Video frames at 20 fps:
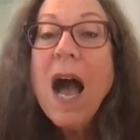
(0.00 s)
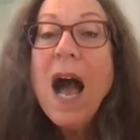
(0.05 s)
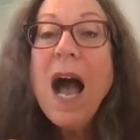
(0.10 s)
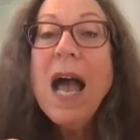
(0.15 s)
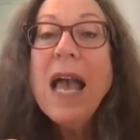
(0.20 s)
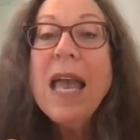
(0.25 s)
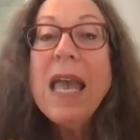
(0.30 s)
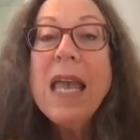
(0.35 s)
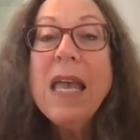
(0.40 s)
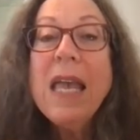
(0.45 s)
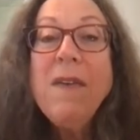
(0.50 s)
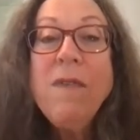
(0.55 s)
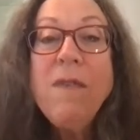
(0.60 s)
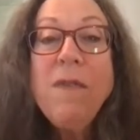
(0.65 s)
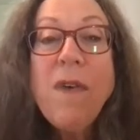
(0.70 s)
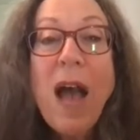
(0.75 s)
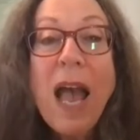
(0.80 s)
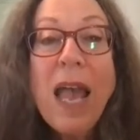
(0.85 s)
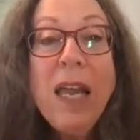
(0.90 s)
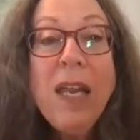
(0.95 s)
I
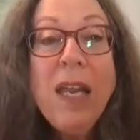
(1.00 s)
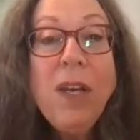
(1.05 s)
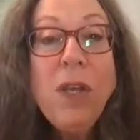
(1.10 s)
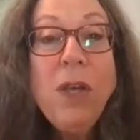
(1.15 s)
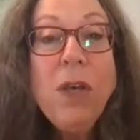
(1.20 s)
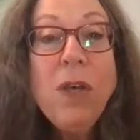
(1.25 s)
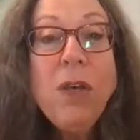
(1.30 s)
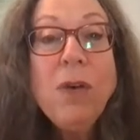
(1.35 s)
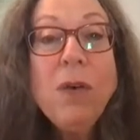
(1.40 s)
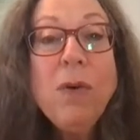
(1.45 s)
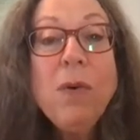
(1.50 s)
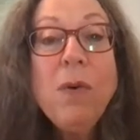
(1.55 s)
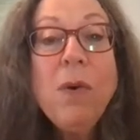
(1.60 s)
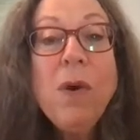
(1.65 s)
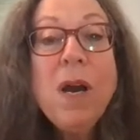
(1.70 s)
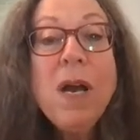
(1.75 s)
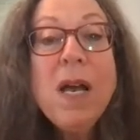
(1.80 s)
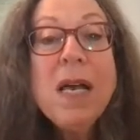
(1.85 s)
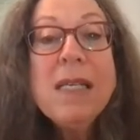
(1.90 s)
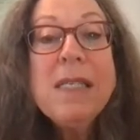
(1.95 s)
invite
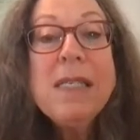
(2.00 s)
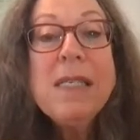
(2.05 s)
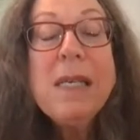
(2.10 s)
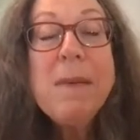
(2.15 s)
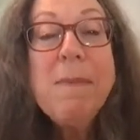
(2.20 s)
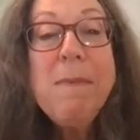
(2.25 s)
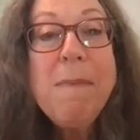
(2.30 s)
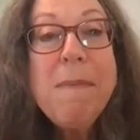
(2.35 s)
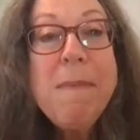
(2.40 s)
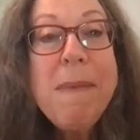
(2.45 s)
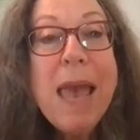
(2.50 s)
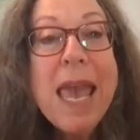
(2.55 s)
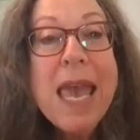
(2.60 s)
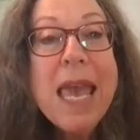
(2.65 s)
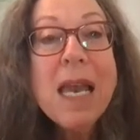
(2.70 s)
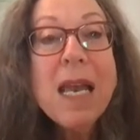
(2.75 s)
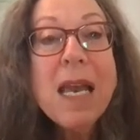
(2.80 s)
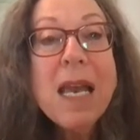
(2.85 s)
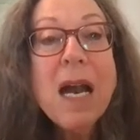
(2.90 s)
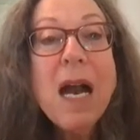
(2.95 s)
you to
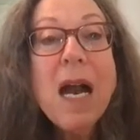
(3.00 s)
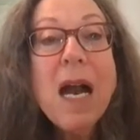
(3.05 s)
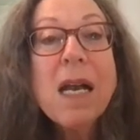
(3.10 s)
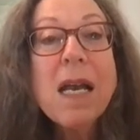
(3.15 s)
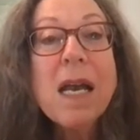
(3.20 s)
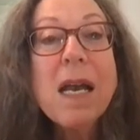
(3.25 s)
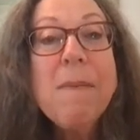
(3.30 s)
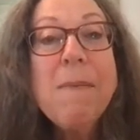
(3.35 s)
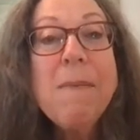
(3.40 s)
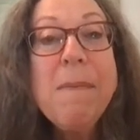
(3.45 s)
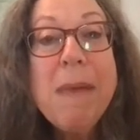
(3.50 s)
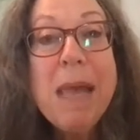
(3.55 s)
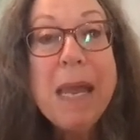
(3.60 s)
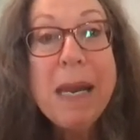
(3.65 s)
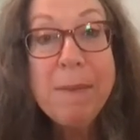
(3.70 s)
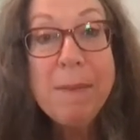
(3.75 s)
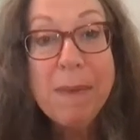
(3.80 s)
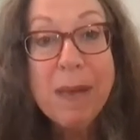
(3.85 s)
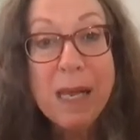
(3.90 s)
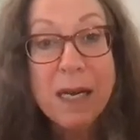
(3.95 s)
make a
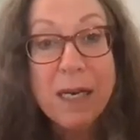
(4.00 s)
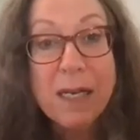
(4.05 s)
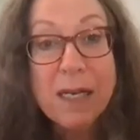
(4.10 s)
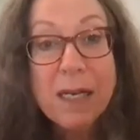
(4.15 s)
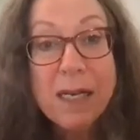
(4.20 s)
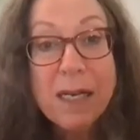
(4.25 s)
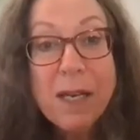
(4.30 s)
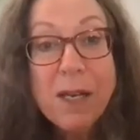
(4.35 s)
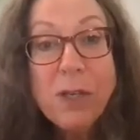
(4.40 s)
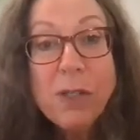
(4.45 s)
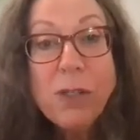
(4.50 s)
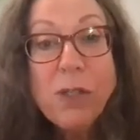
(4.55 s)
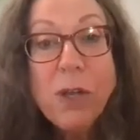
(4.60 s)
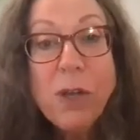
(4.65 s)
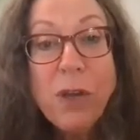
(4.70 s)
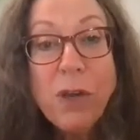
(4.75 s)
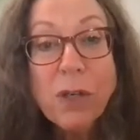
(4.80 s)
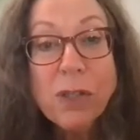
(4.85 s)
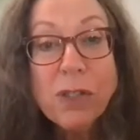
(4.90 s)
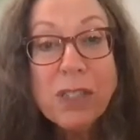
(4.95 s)
commitment to
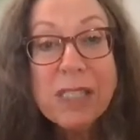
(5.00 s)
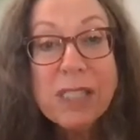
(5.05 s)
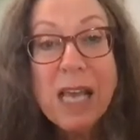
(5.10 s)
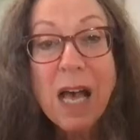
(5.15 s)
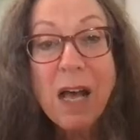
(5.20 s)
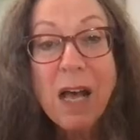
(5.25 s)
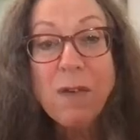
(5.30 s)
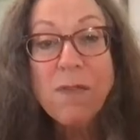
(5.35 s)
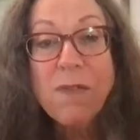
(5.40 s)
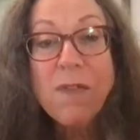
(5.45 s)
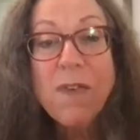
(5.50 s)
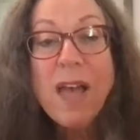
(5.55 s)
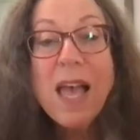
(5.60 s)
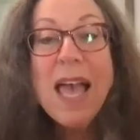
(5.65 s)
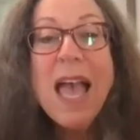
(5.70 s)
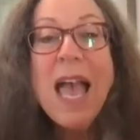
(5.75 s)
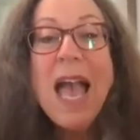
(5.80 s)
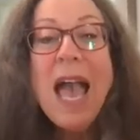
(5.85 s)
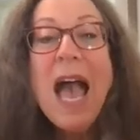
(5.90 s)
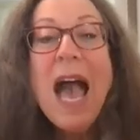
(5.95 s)
yourself
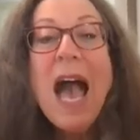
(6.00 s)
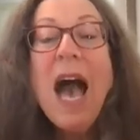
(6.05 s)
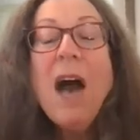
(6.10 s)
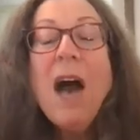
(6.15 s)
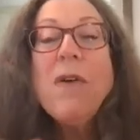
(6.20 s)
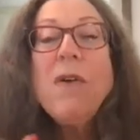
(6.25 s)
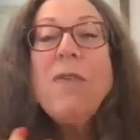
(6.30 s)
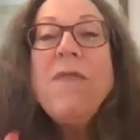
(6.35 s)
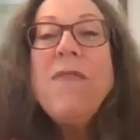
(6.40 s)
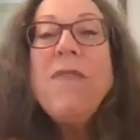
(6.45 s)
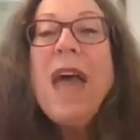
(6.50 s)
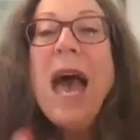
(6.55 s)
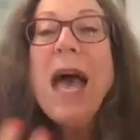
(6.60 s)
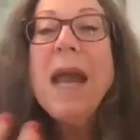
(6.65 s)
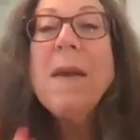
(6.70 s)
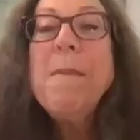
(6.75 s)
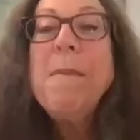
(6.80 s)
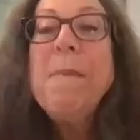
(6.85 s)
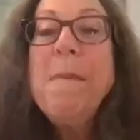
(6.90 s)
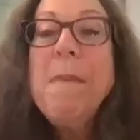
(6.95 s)
out of
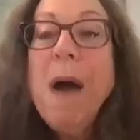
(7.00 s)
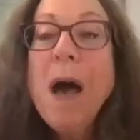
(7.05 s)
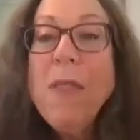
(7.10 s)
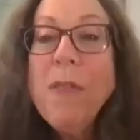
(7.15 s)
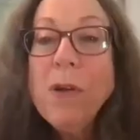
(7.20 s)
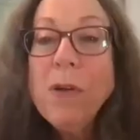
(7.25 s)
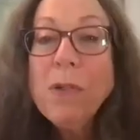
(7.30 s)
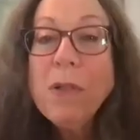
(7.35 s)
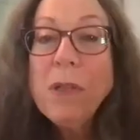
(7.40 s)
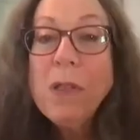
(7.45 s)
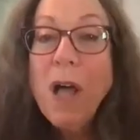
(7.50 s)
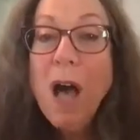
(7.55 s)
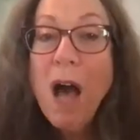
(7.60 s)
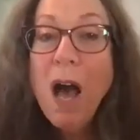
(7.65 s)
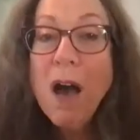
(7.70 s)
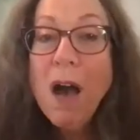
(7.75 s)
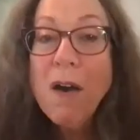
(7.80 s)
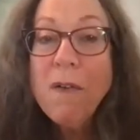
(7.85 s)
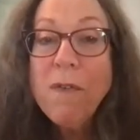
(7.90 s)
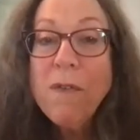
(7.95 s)
that mother
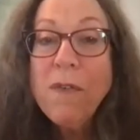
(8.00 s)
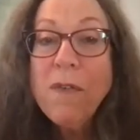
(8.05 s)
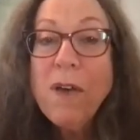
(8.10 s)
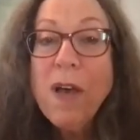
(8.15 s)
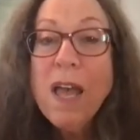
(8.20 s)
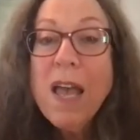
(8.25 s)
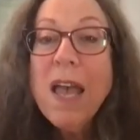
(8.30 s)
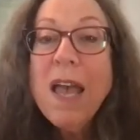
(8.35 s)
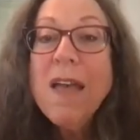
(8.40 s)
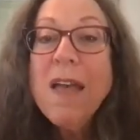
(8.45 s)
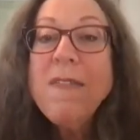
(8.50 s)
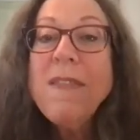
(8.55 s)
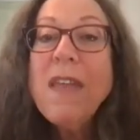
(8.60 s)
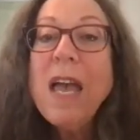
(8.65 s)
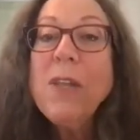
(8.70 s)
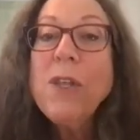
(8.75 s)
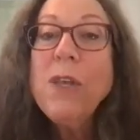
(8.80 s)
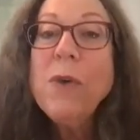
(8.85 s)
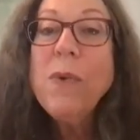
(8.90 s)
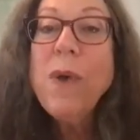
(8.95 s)
love
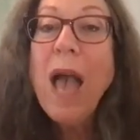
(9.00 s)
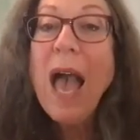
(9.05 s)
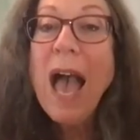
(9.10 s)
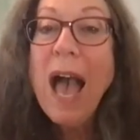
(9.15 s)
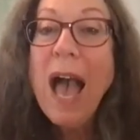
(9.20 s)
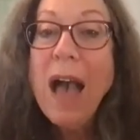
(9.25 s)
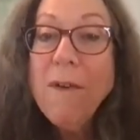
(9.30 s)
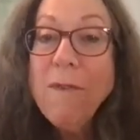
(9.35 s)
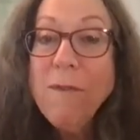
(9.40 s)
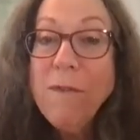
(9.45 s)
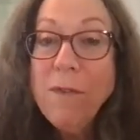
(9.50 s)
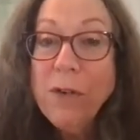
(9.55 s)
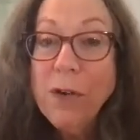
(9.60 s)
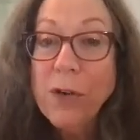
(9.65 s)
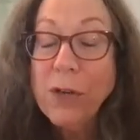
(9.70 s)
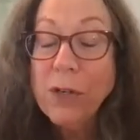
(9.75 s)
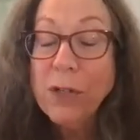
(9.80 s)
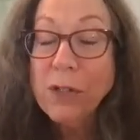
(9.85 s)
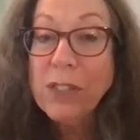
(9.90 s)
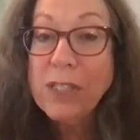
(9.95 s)
that you have for
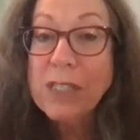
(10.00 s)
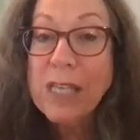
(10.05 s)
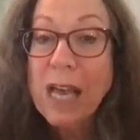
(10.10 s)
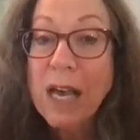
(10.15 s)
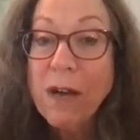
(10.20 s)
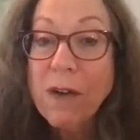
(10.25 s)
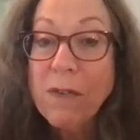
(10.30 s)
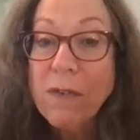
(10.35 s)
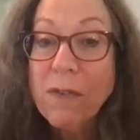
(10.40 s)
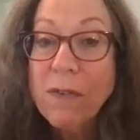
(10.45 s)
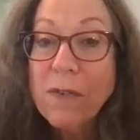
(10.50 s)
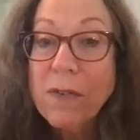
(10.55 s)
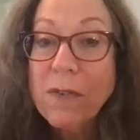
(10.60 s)
yourself,